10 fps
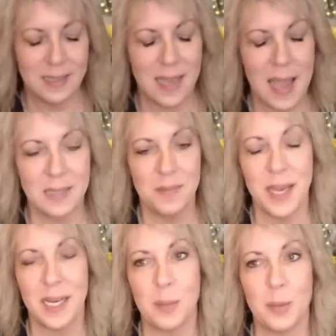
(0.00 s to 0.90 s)
it takes
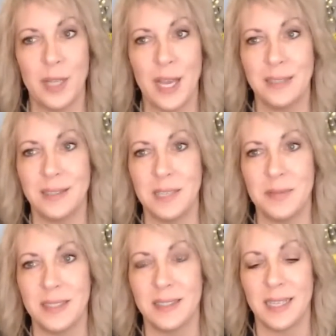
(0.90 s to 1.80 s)
me a couple days to
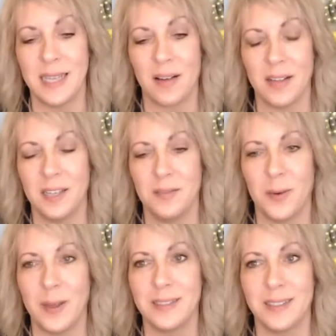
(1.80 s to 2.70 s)
even send out
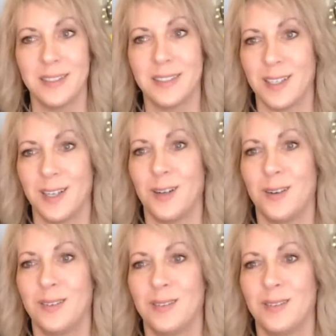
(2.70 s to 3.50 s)
invoices, so